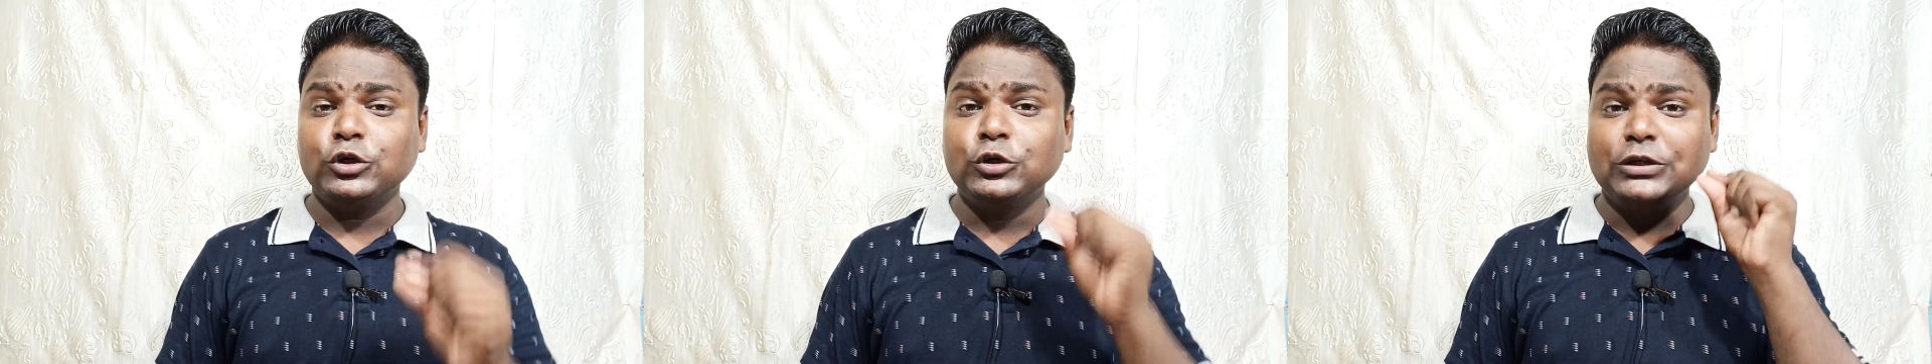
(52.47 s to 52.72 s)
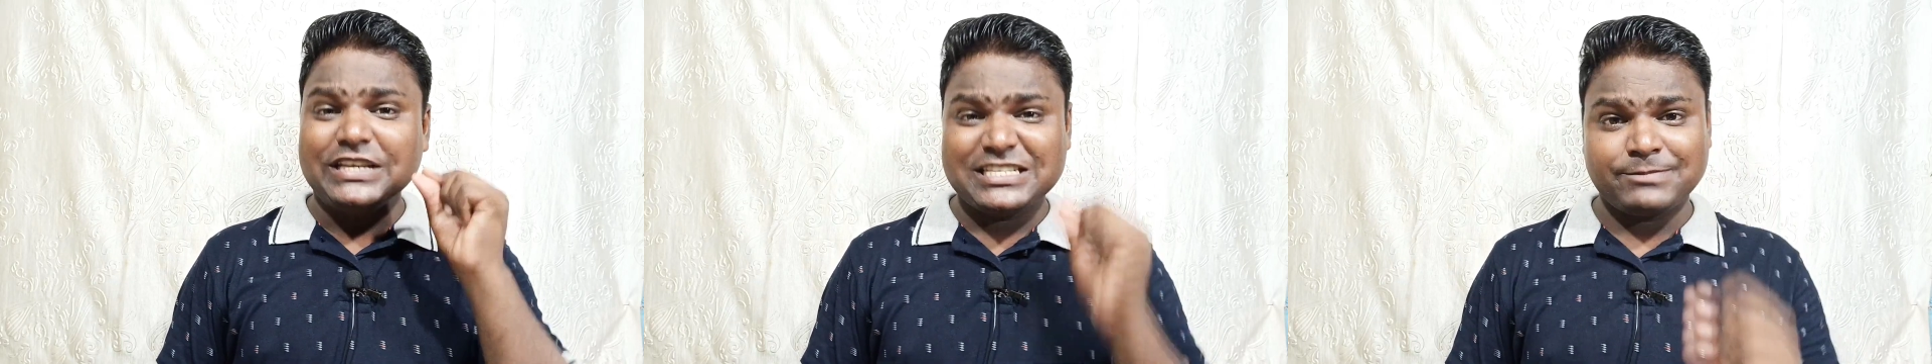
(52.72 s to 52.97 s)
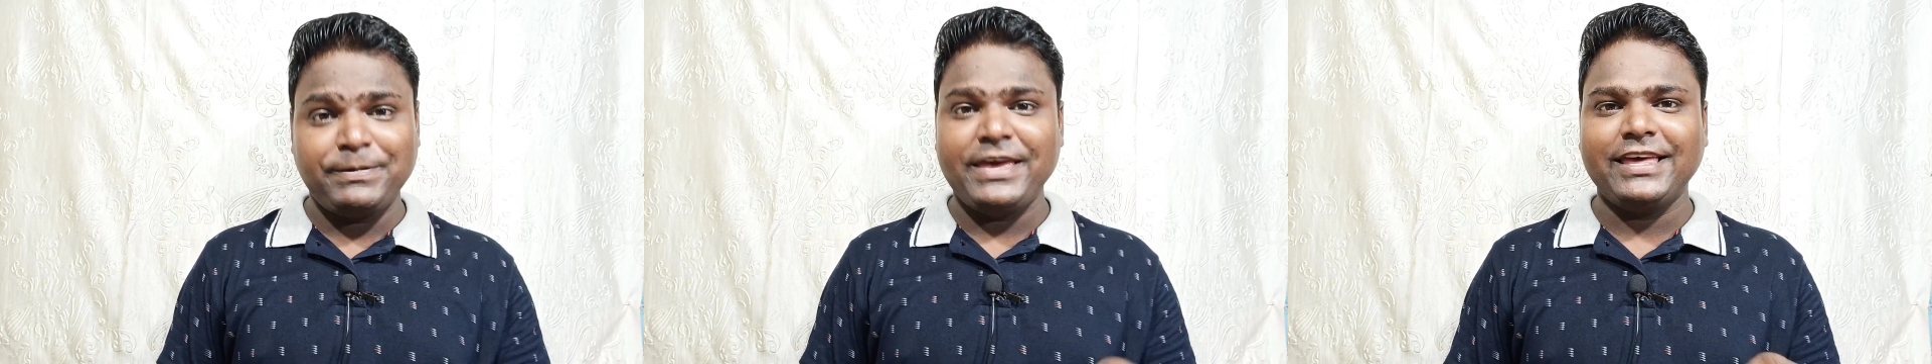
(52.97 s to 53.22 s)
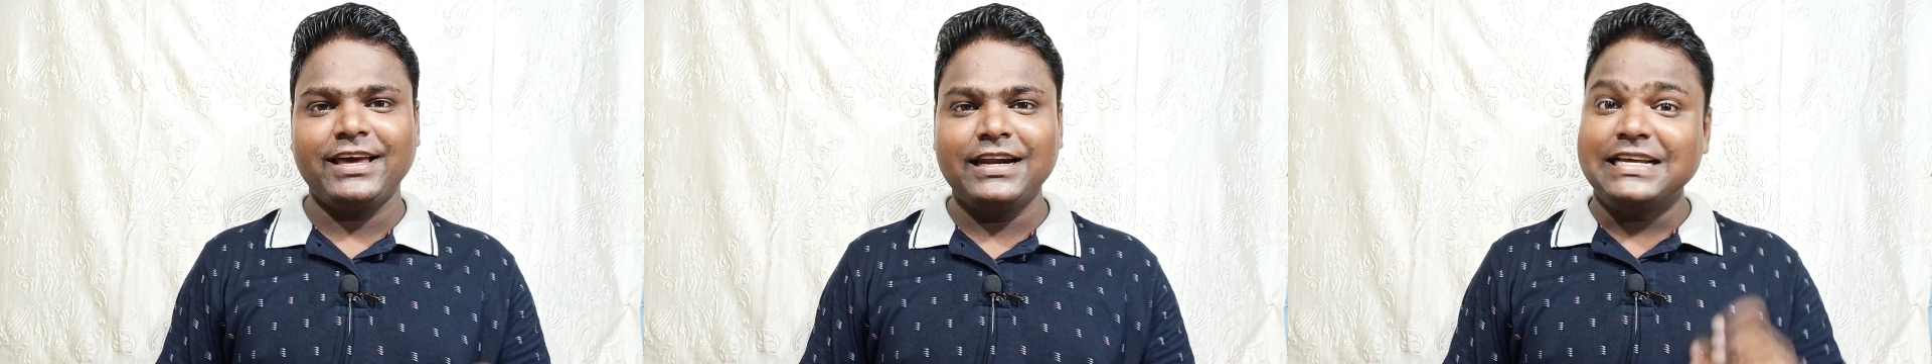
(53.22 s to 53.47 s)
to
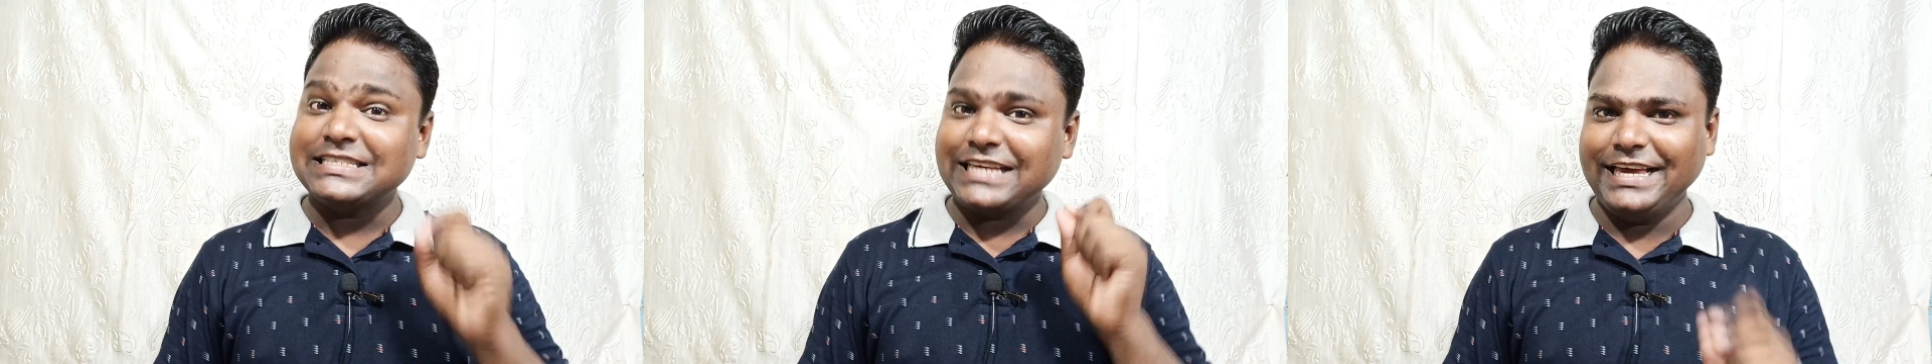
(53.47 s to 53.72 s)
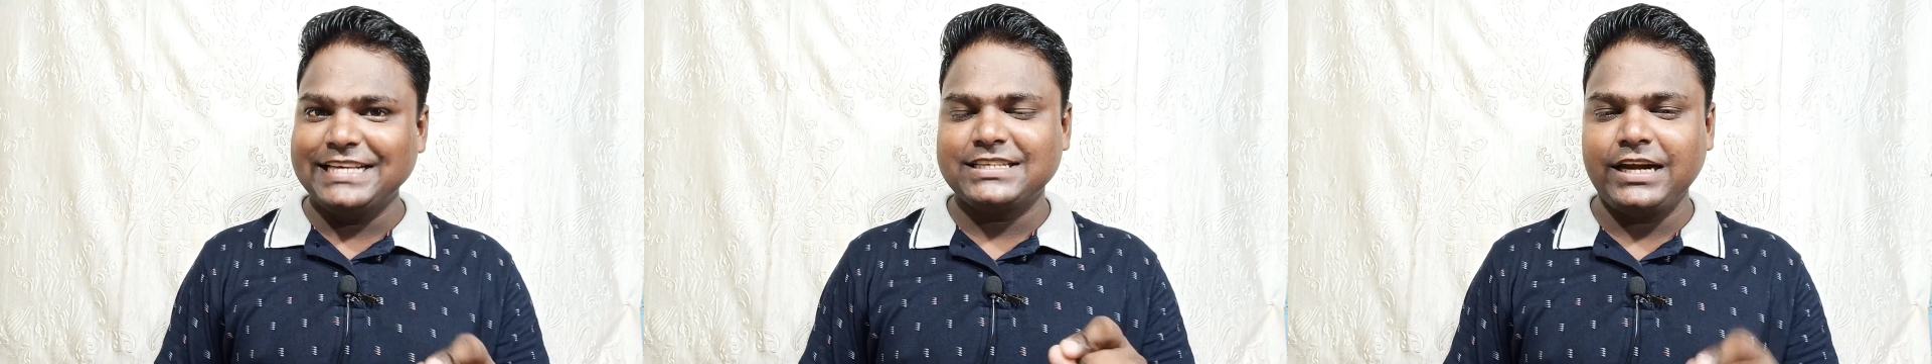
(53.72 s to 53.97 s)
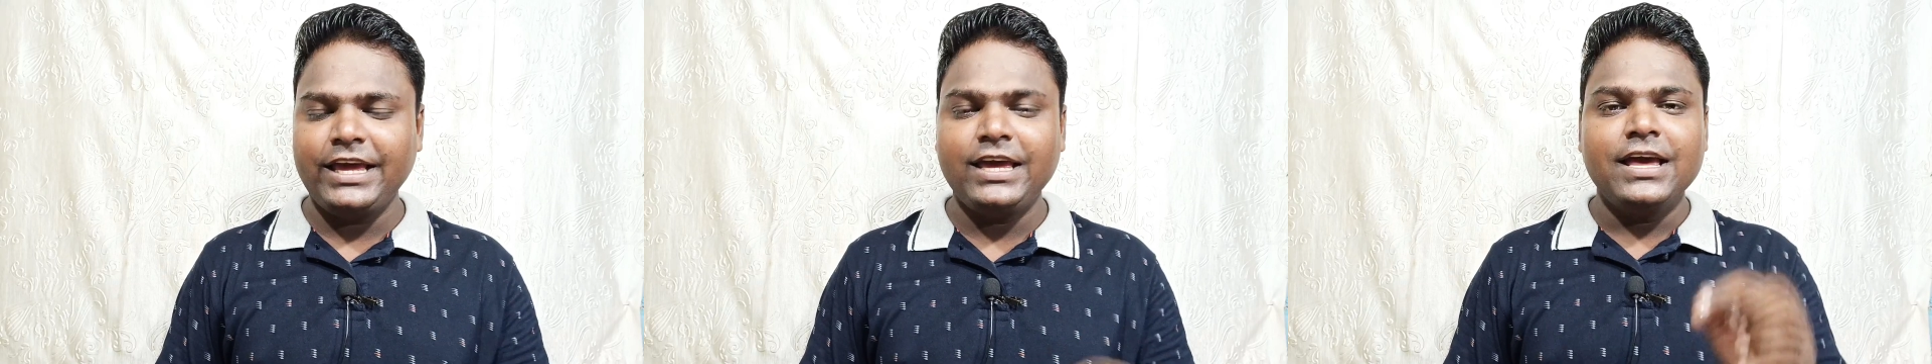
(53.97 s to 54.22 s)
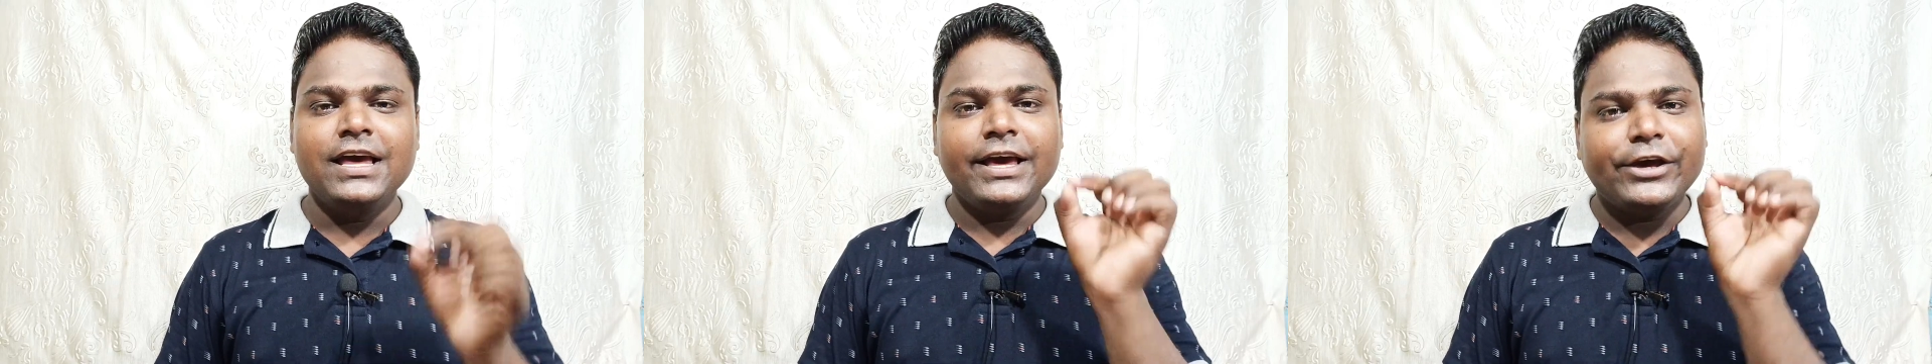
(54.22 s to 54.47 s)
speak English easily,